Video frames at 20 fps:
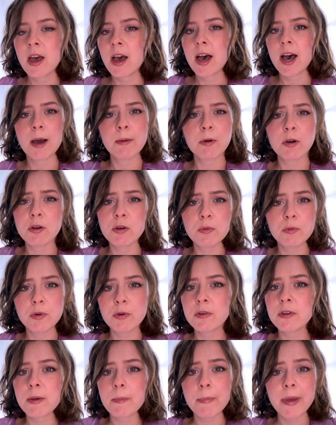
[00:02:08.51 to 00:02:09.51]
I'm gonna
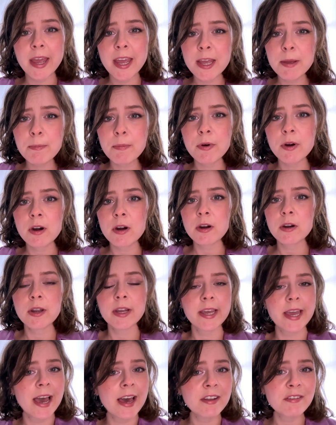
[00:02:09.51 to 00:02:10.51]
ruin the paper, the
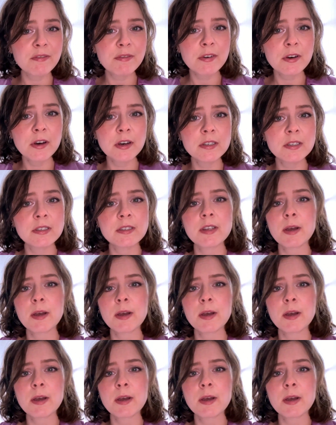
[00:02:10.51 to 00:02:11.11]
canvas,